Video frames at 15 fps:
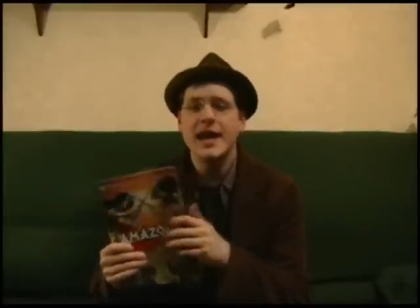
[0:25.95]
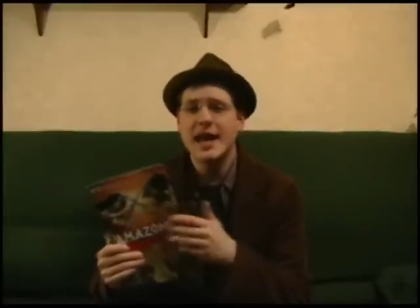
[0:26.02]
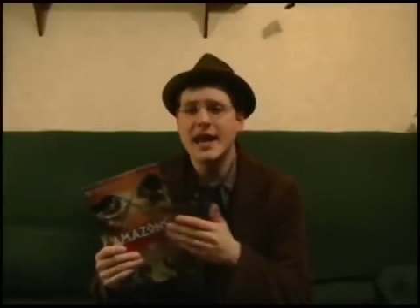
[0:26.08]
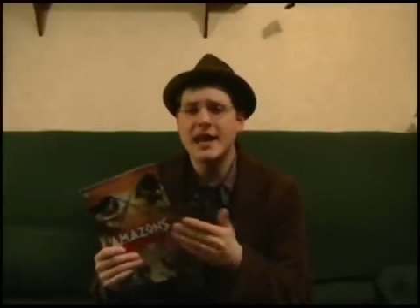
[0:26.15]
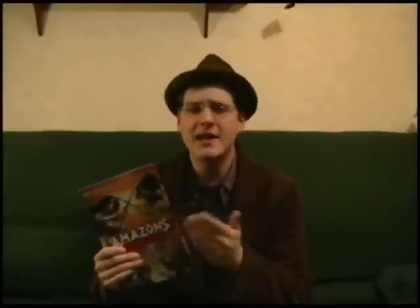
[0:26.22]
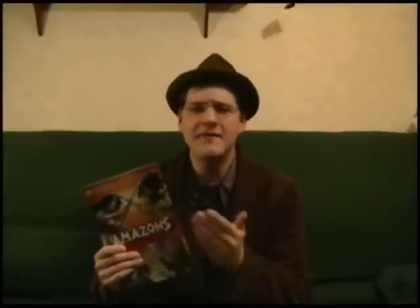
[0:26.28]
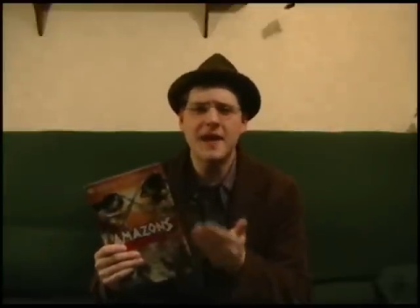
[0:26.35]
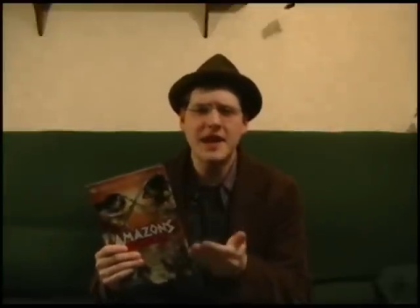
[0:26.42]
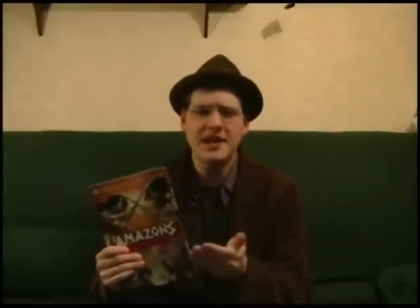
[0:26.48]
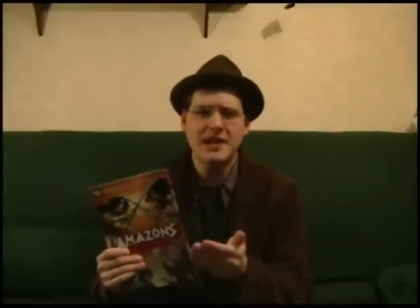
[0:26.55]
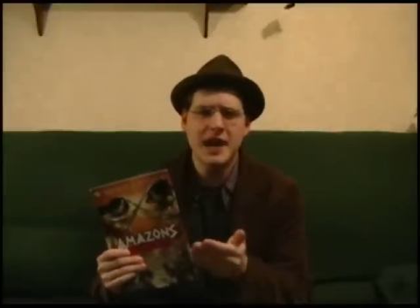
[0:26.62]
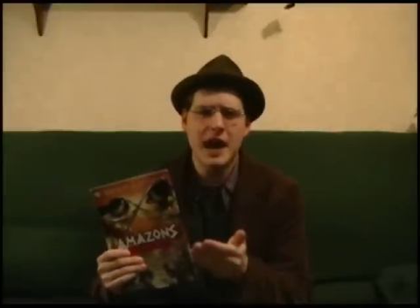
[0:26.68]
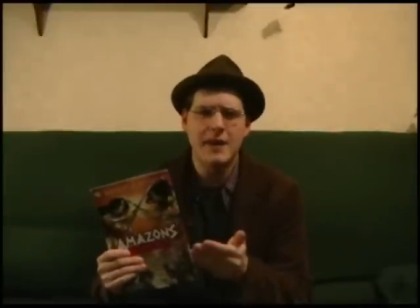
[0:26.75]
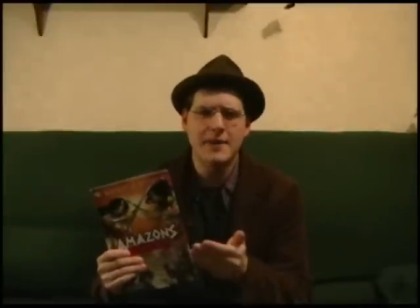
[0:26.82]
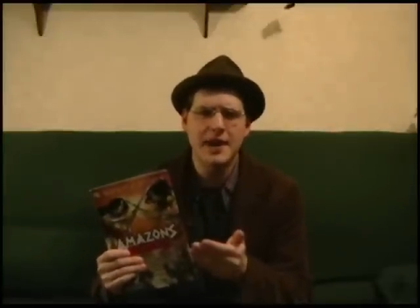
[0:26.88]
In an event
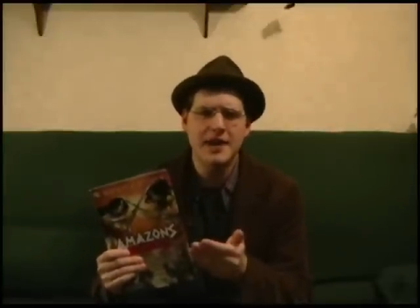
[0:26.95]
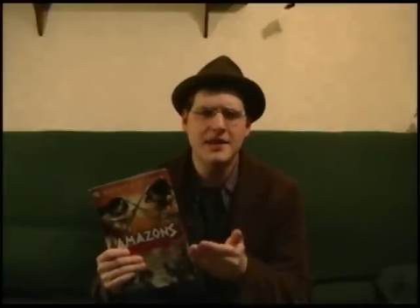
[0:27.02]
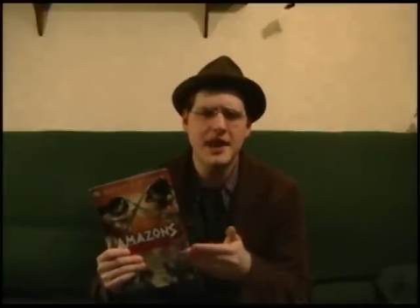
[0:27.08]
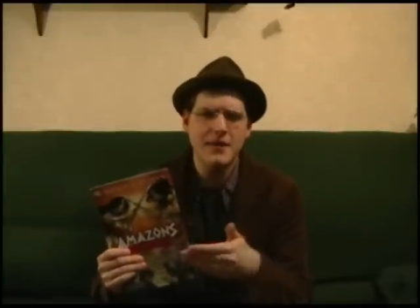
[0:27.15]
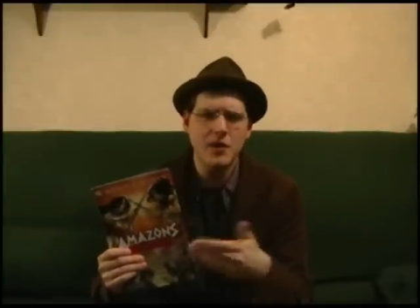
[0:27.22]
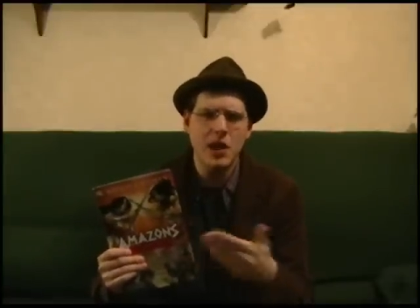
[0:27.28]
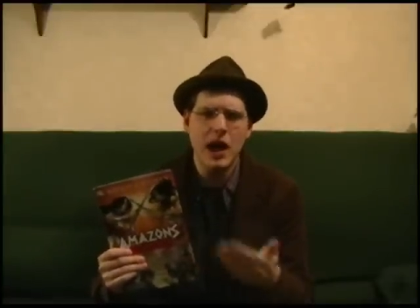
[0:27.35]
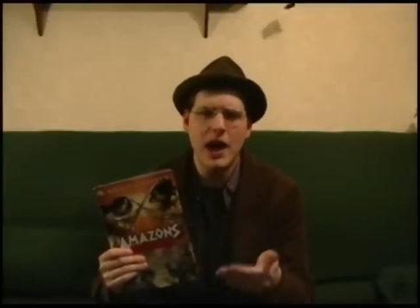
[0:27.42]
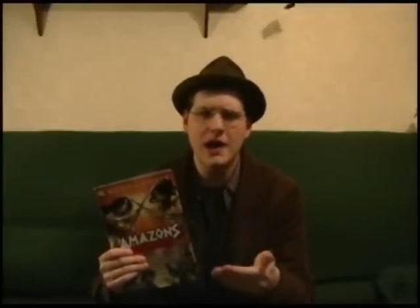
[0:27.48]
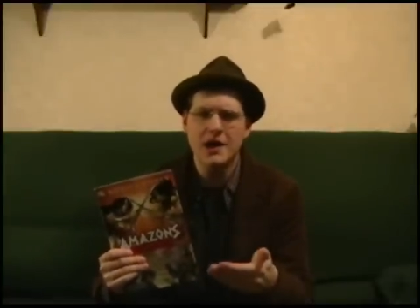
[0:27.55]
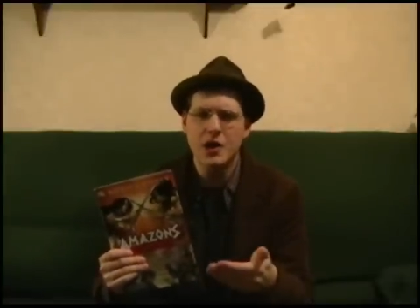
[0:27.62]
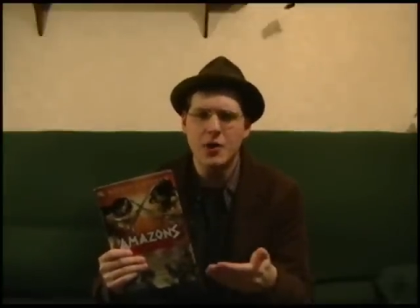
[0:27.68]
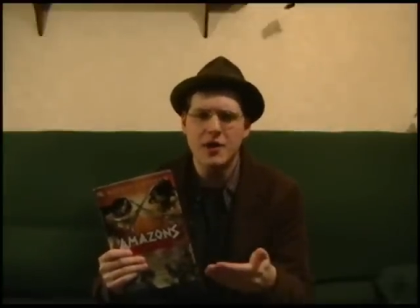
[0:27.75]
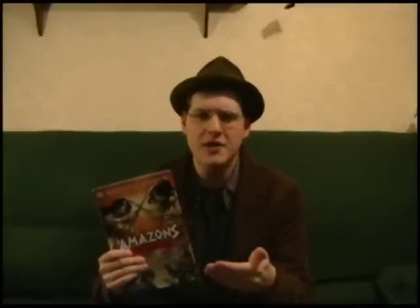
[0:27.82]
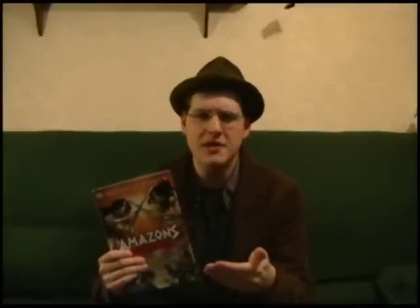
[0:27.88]
comic, several
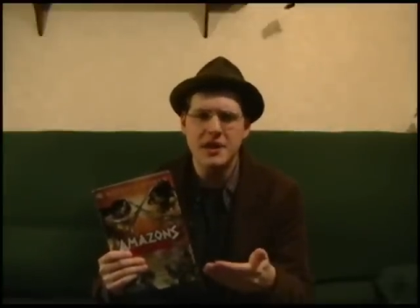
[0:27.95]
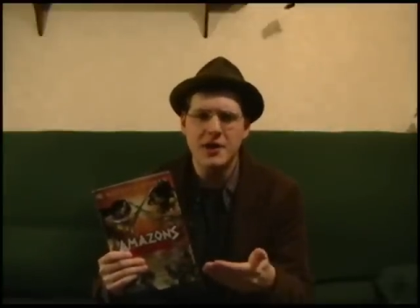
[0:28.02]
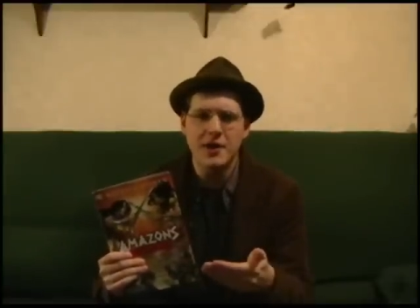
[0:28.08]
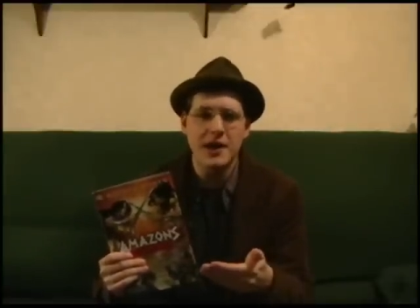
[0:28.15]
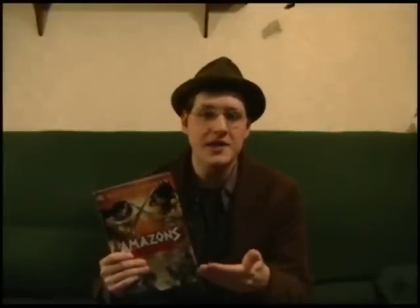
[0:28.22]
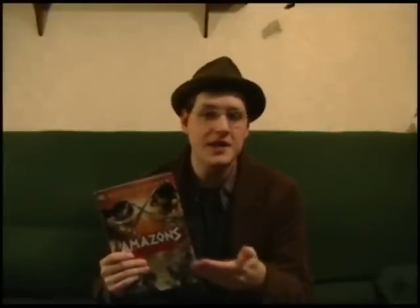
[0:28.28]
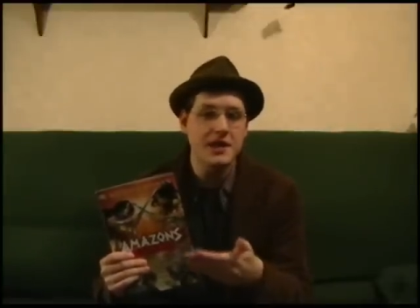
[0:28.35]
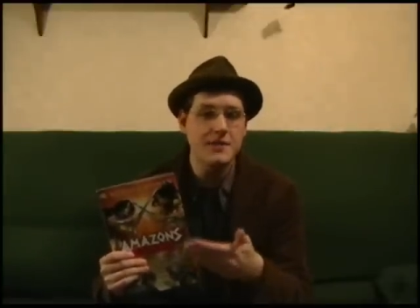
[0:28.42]
ongoing series